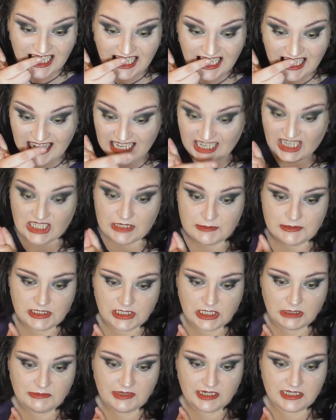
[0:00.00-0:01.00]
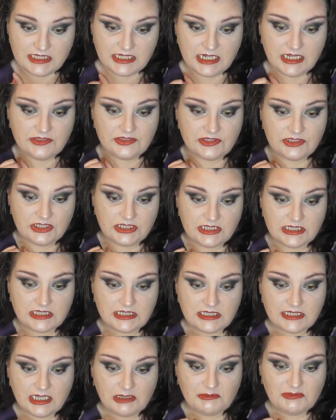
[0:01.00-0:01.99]
I got lipstick on my teeth and you didn't
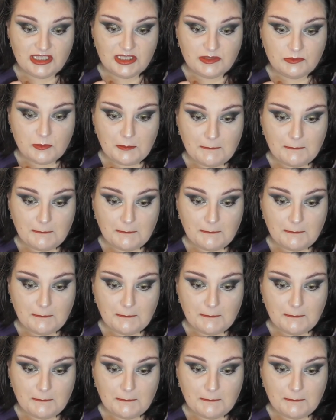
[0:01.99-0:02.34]
tell me.